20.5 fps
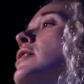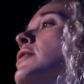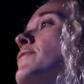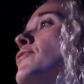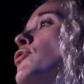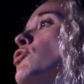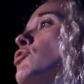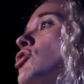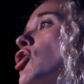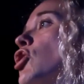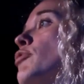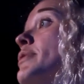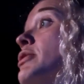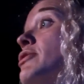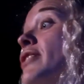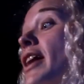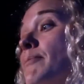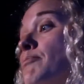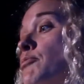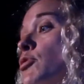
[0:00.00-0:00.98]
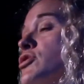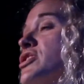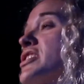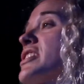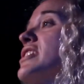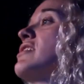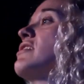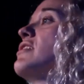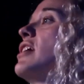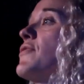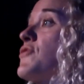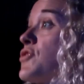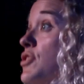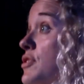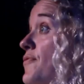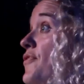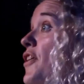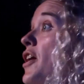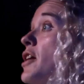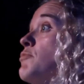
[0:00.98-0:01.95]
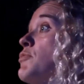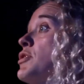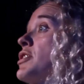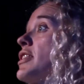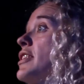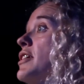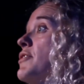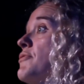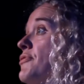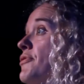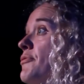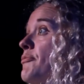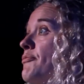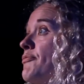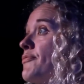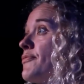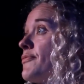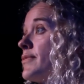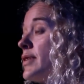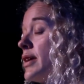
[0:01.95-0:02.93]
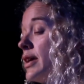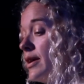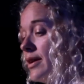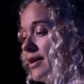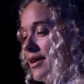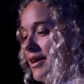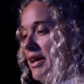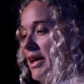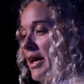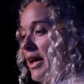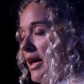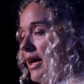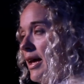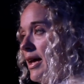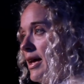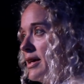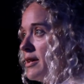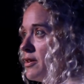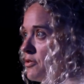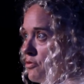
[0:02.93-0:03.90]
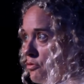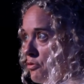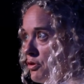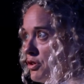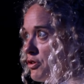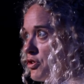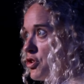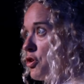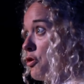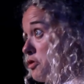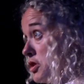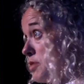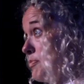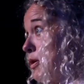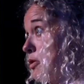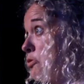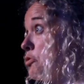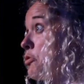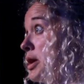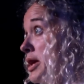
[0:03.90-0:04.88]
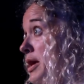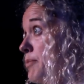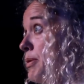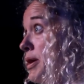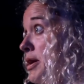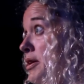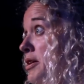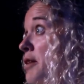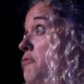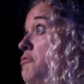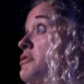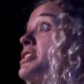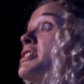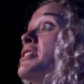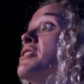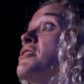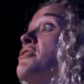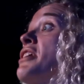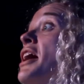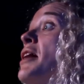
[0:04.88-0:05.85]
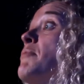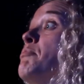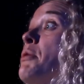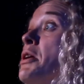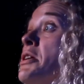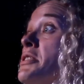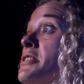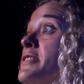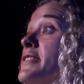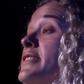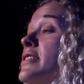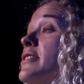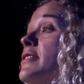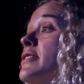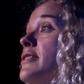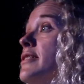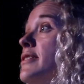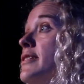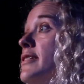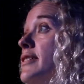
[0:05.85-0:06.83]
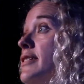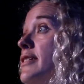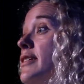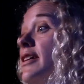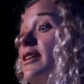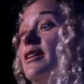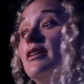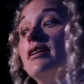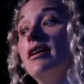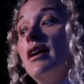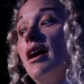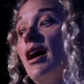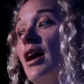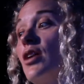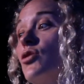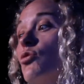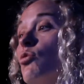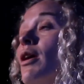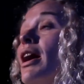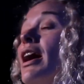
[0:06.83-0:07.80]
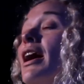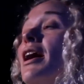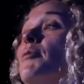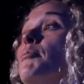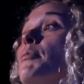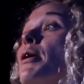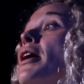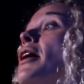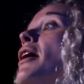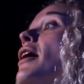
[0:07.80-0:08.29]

Folk call me Rab Mosquiel after the farm where I live. Ah, you know, you're talked about quite a bit round here, Rab Burns. I know I am.